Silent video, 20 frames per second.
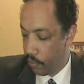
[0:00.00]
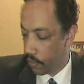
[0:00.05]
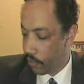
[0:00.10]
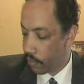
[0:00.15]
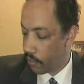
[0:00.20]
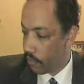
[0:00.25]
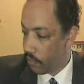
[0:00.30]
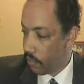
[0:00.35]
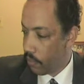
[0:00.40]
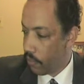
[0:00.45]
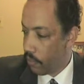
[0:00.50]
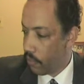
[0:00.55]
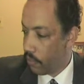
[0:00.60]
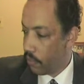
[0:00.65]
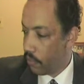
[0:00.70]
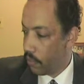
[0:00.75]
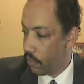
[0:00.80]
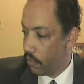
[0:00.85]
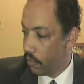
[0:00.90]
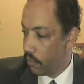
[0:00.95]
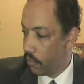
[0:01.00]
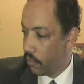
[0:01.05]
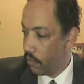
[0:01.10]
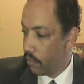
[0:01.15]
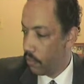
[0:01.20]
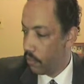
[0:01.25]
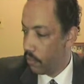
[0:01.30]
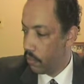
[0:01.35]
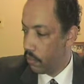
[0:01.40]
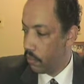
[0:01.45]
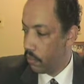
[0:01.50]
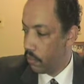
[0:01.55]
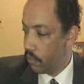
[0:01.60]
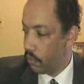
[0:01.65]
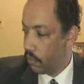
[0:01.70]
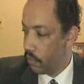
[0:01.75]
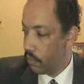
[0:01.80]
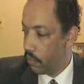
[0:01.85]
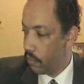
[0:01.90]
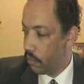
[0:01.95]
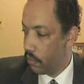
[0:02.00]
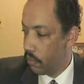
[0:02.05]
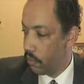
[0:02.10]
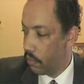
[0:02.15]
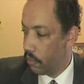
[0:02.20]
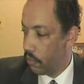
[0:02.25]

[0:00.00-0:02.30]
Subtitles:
(no one is talking)